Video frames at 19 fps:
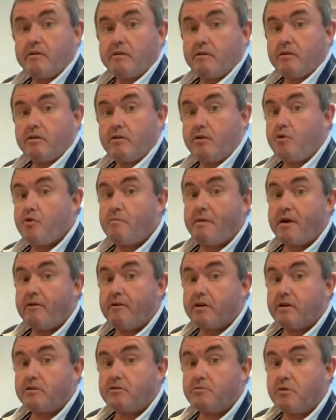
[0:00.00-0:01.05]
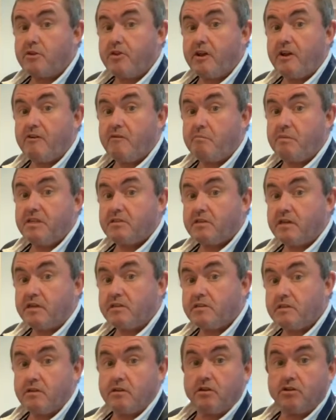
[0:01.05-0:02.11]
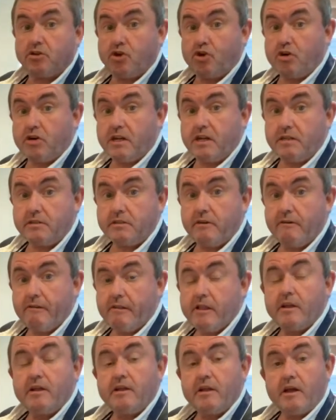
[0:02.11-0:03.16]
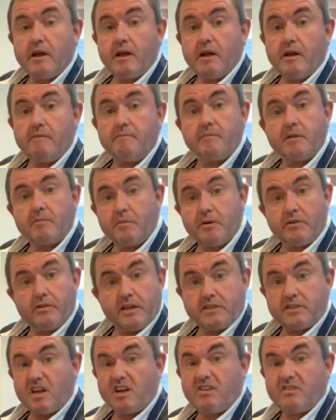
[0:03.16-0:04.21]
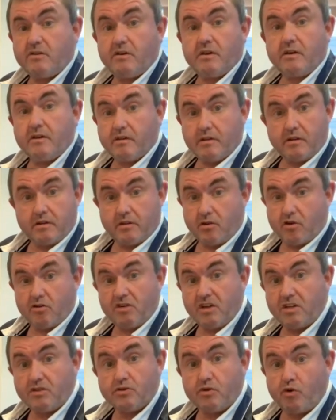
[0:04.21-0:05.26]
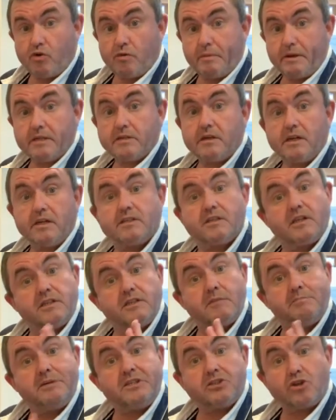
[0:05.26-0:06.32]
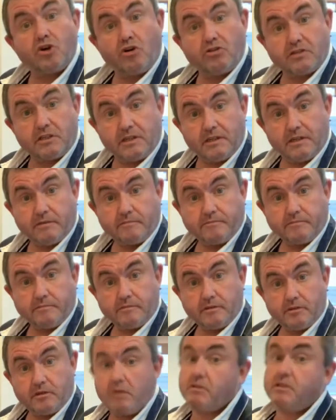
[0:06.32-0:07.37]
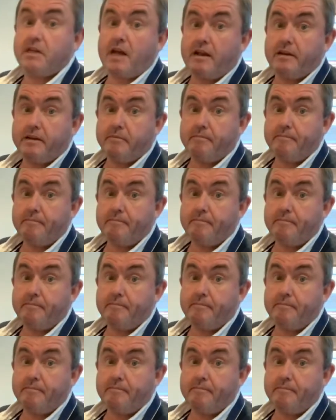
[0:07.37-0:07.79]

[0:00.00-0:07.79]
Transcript: you Americans will think of biscuits as cookies, but these aren't cookies or biscuits, these are biscotti, so Italian.